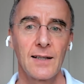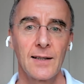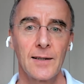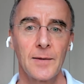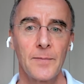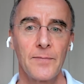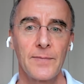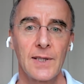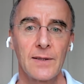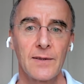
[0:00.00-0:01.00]
Um,
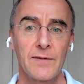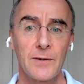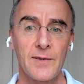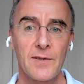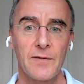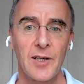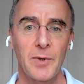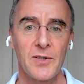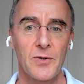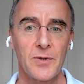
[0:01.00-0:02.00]
you know, very
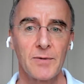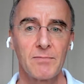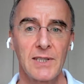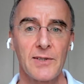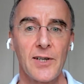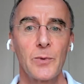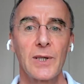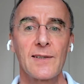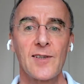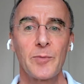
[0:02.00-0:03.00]
much on here's how
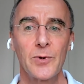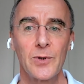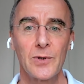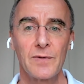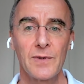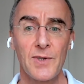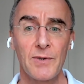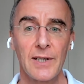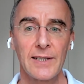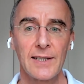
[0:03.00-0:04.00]
we can support you if you're
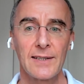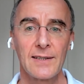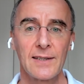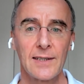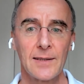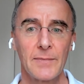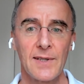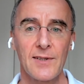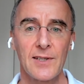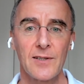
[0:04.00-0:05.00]
struggling um,
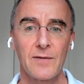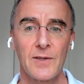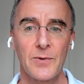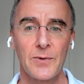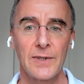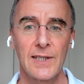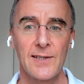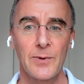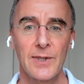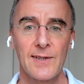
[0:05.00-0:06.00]
as an individual.
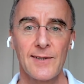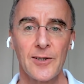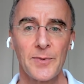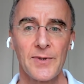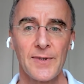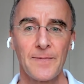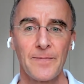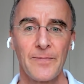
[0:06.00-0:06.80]
That's where it stops.